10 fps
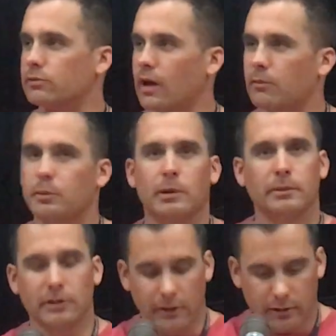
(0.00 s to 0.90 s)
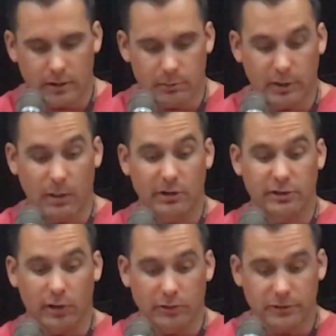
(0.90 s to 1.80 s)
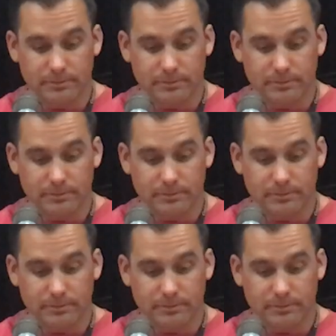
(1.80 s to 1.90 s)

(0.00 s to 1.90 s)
was time to become an adult.